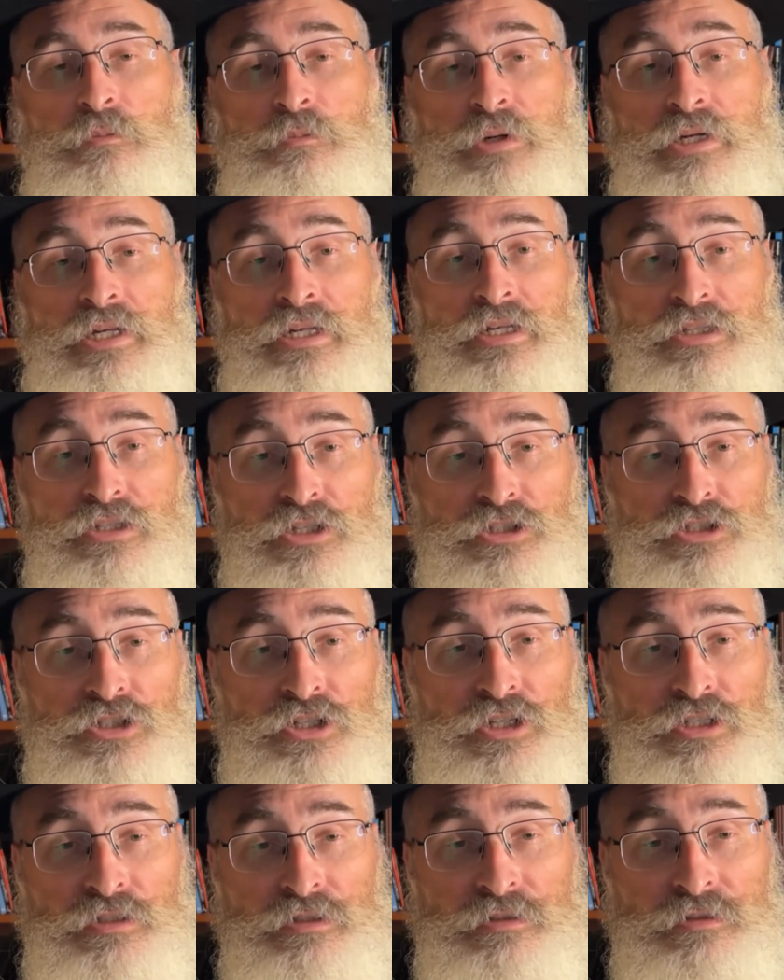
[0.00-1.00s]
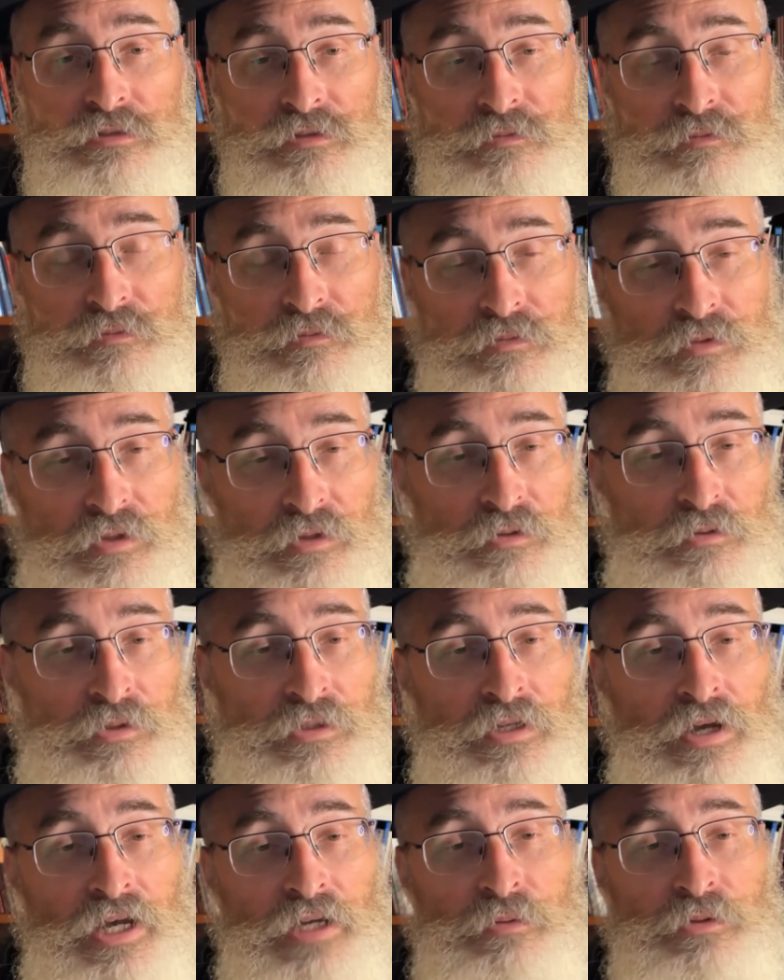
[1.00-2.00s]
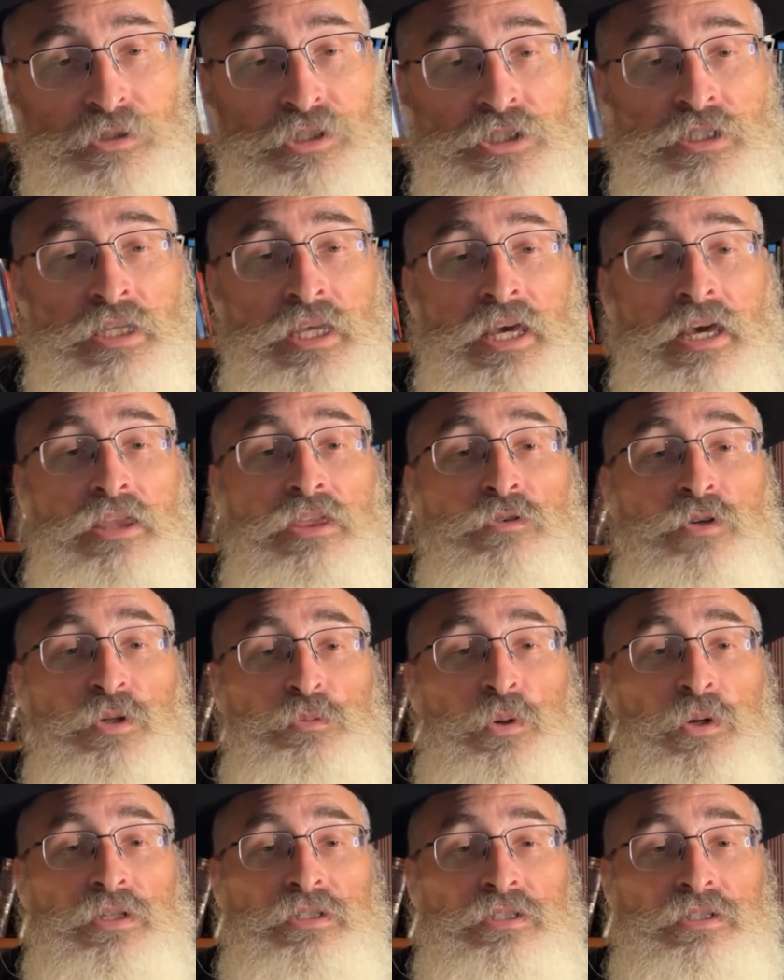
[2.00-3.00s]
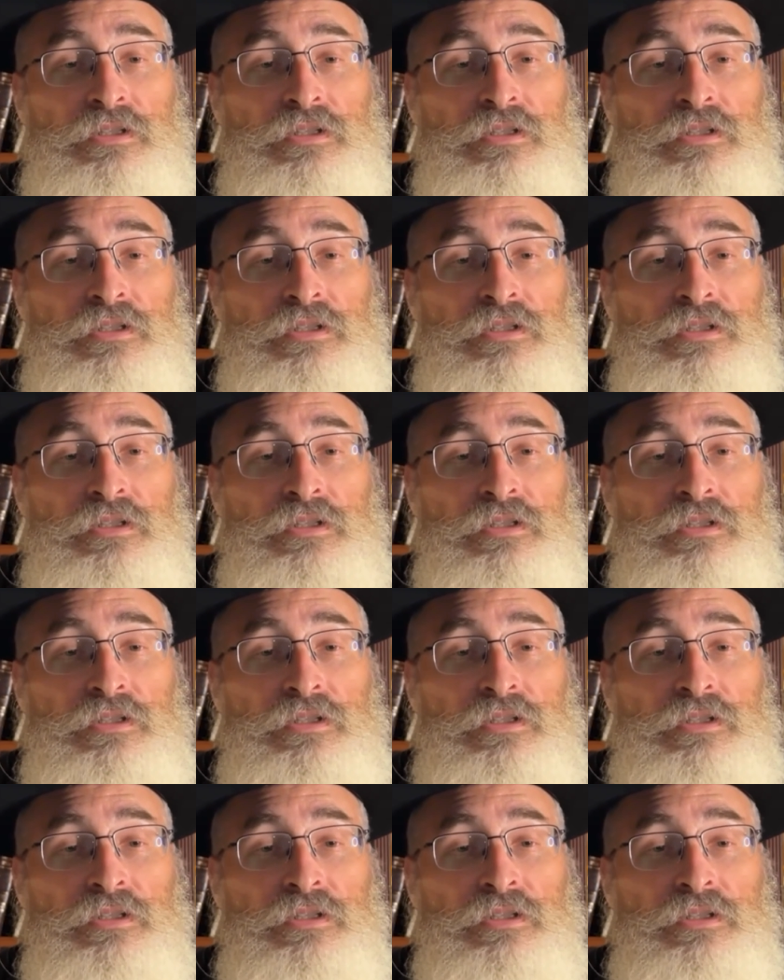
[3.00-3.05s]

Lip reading: But in addition, we talk about Shliach 3.0.